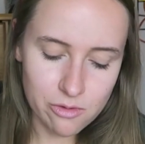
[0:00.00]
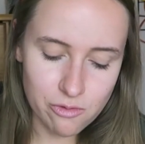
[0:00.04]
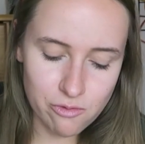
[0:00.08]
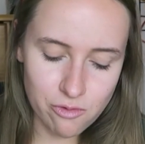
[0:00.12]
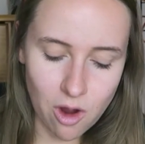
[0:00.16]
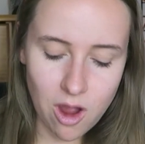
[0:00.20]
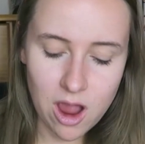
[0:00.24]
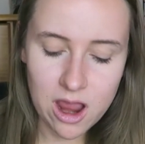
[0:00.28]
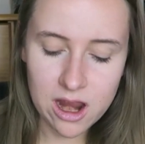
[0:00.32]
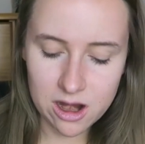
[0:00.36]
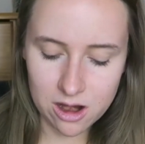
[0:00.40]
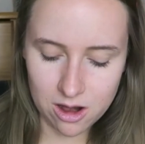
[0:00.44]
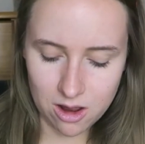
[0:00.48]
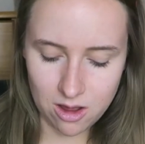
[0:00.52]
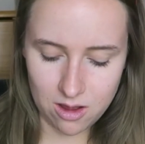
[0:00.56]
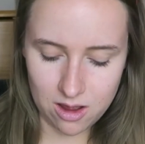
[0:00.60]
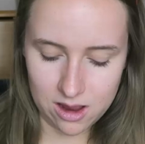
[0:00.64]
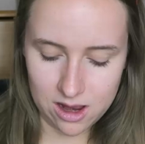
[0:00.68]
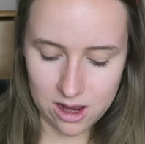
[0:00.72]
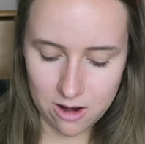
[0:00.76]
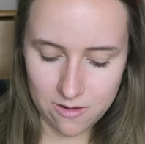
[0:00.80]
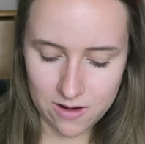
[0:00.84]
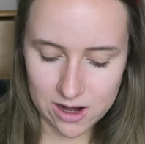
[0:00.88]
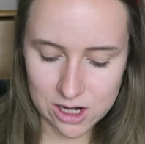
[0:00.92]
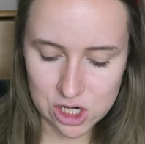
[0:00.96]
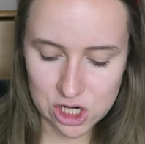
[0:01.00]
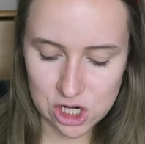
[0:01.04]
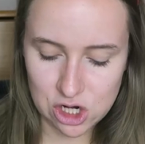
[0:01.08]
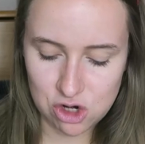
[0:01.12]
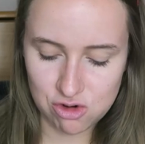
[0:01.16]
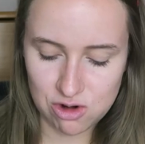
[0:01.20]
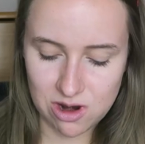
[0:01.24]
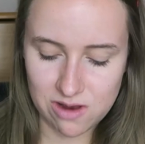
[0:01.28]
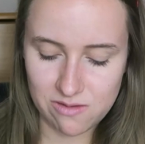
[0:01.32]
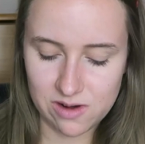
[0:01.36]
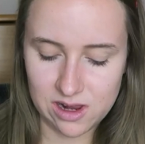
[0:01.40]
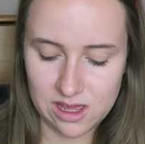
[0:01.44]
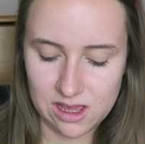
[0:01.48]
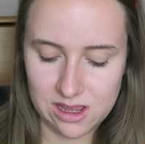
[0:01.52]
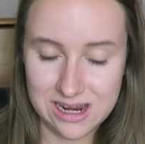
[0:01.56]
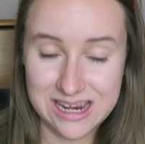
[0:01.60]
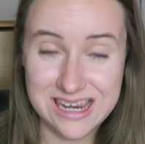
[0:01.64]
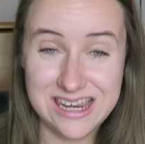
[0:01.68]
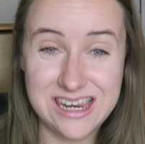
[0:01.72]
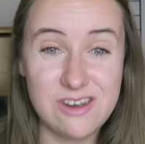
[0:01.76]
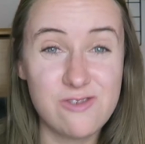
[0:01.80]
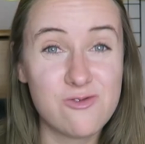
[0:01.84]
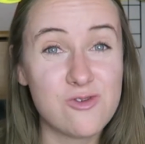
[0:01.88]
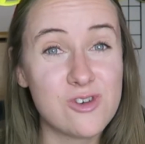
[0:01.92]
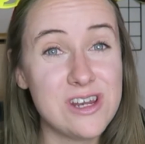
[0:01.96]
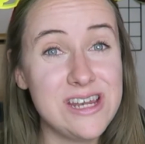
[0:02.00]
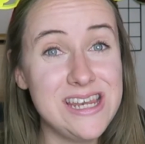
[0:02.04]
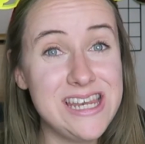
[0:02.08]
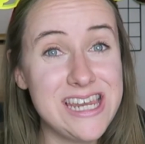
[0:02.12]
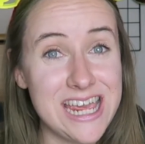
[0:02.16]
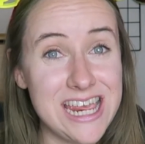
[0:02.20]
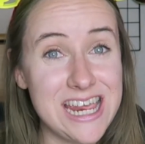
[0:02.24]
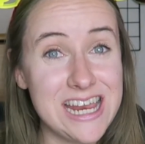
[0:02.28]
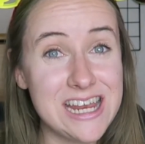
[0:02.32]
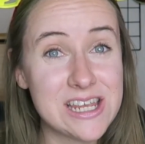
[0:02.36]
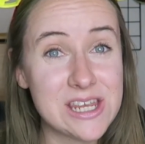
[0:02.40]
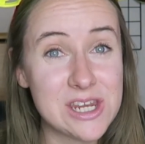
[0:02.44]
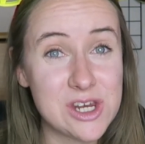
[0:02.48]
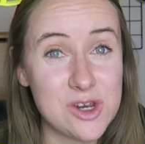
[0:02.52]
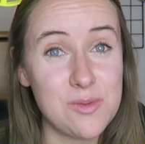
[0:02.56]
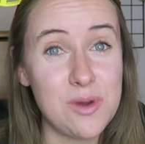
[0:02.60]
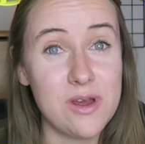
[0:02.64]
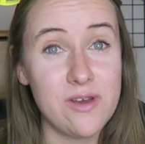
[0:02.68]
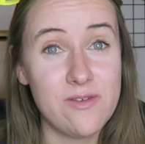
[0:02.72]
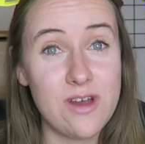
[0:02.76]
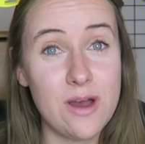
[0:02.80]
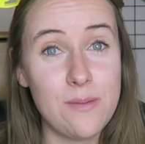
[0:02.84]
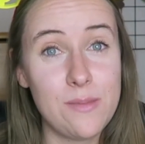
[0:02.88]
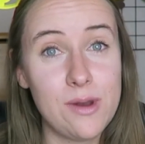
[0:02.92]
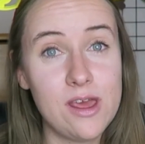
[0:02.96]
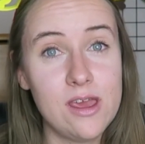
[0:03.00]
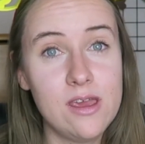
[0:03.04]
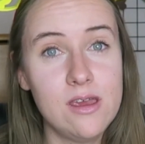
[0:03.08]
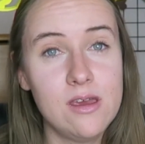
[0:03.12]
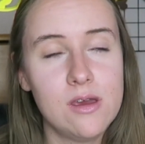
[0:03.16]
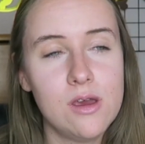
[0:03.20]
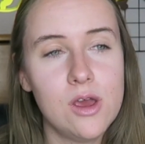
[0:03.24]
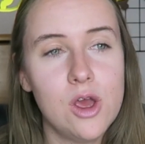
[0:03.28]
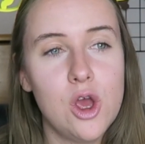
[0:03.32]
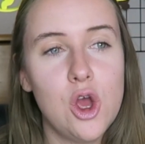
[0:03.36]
Ryan and I are actually travelling different dates to my family,